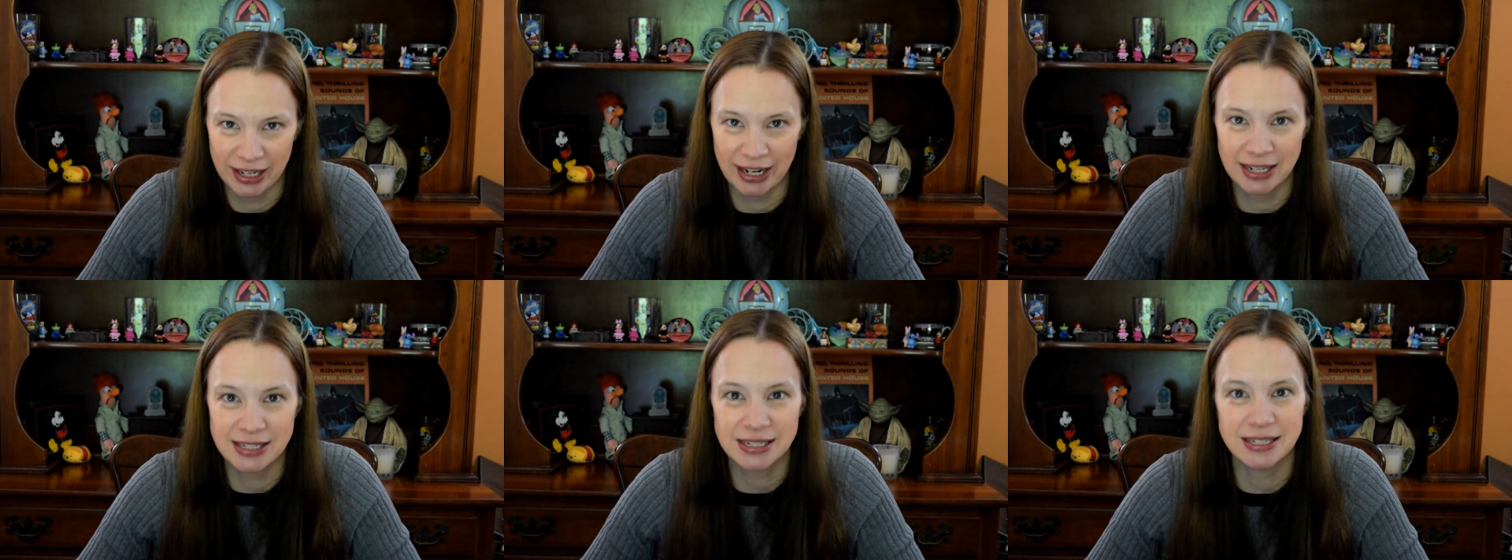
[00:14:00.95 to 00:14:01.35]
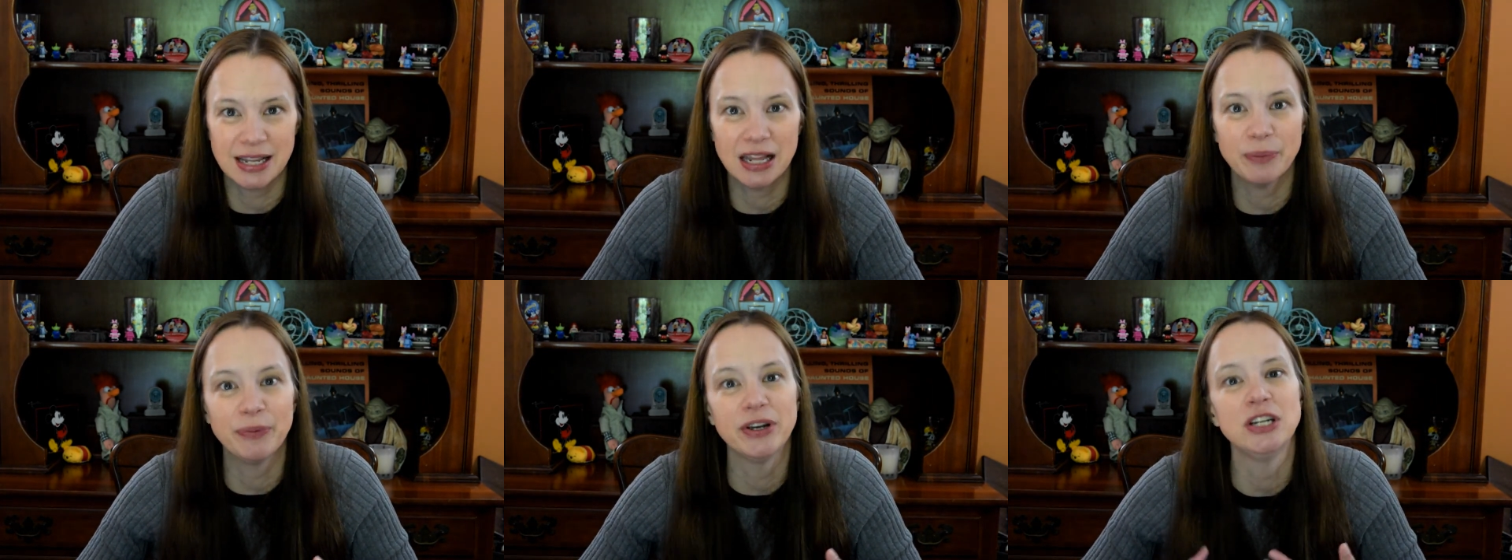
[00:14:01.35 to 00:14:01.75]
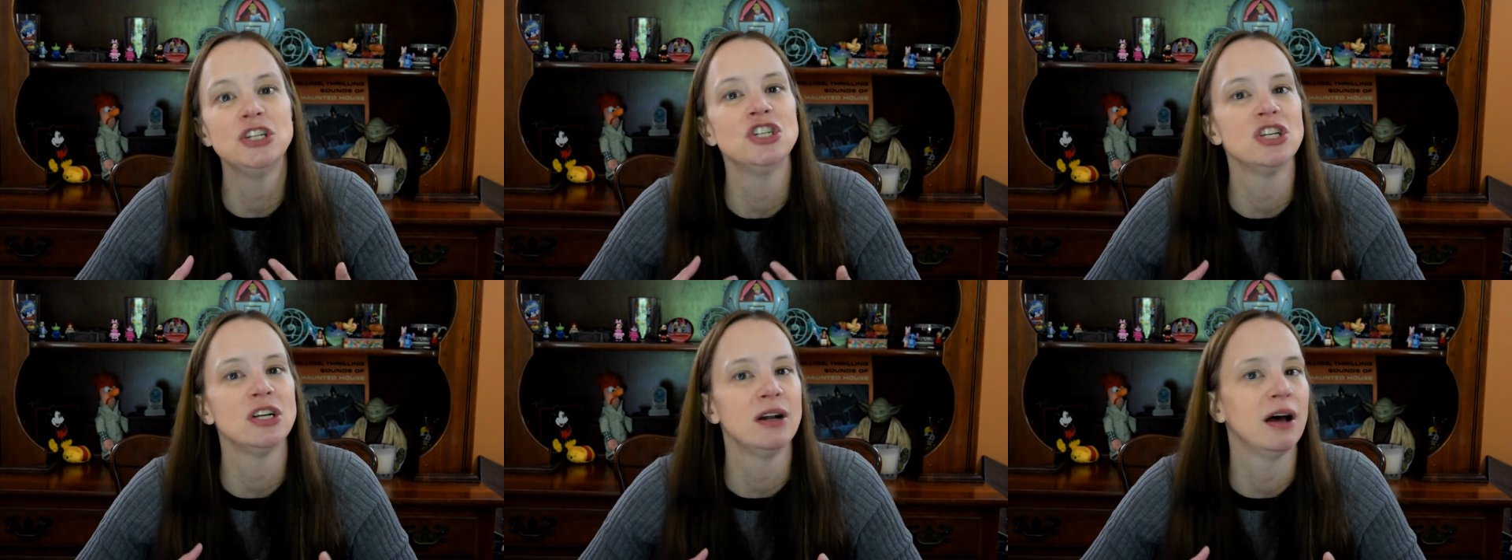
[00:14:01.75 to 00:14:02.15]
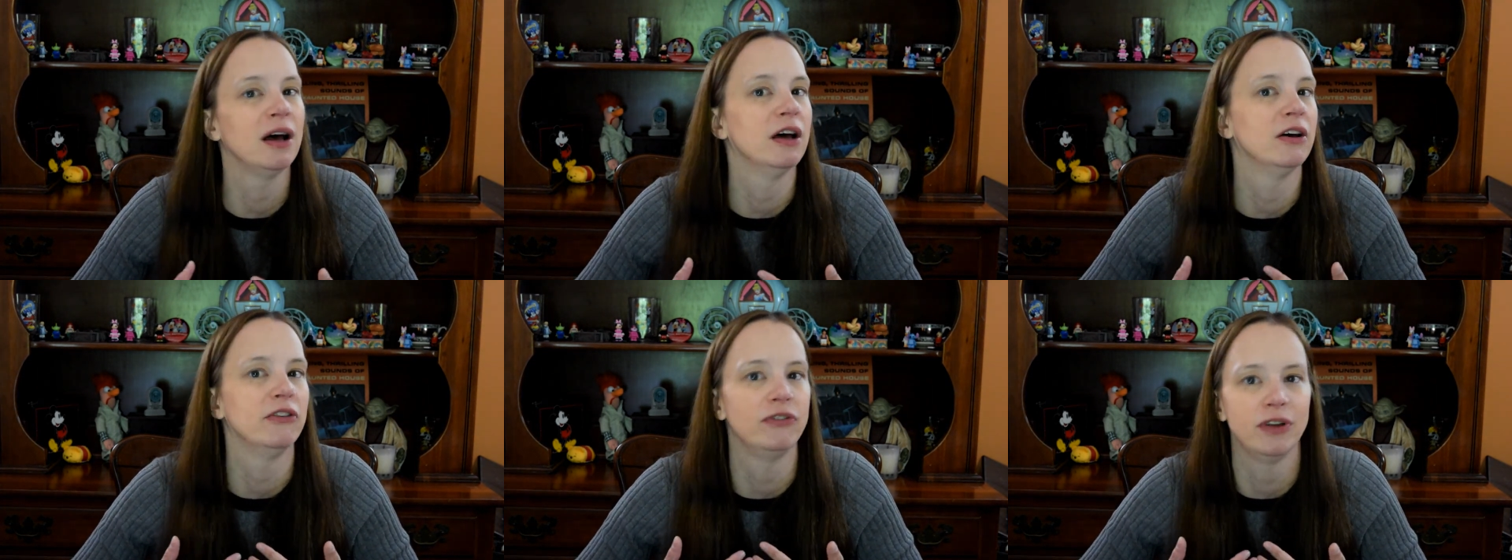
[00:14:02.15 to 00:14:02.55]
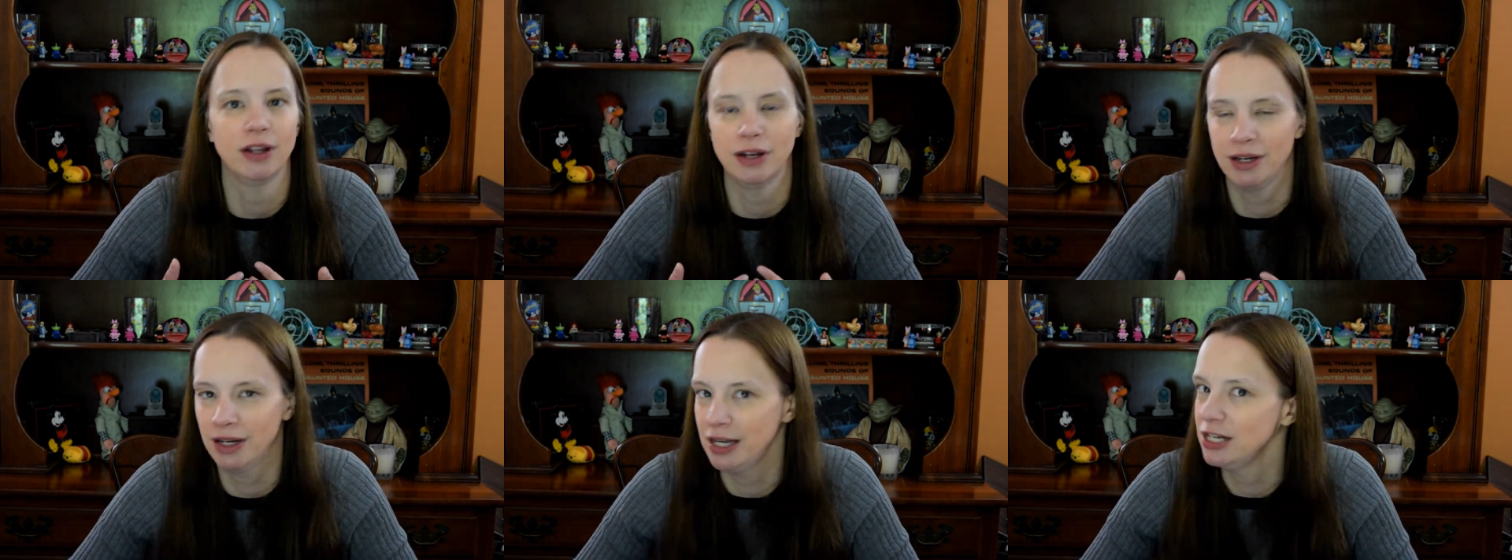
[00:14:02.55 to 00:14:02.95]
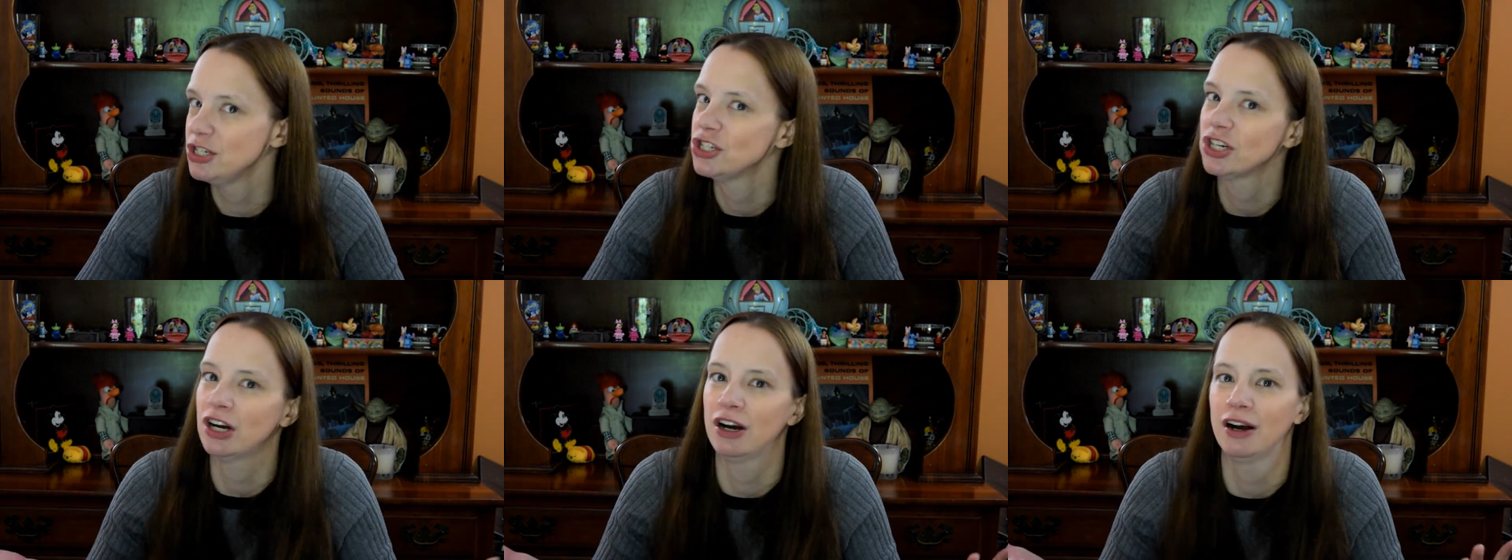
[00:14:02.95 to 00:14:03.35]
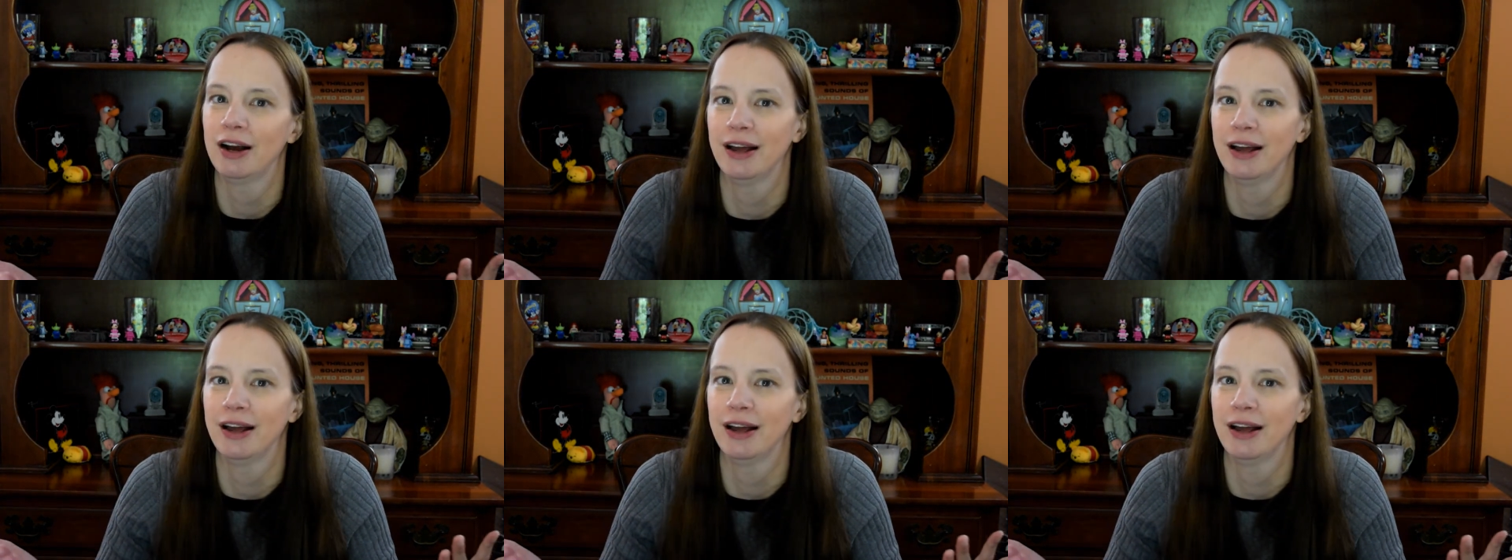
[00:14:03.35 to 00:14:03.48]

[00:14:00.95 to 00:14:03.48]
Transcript: and it's a celebration of nature.